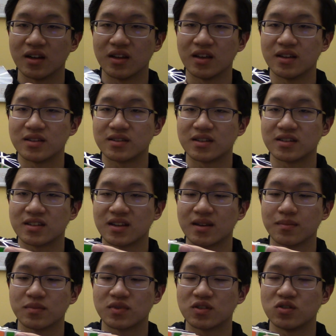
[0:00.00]
it's the
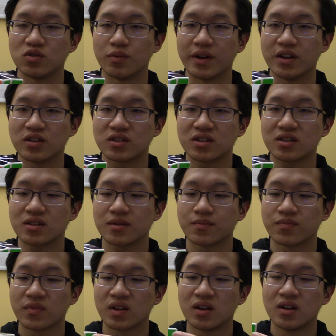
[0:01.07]
same situation.
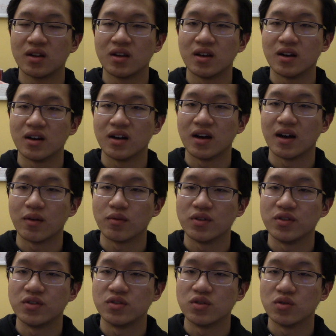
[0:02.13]
I
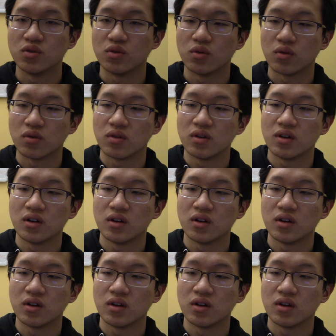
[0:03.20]
would do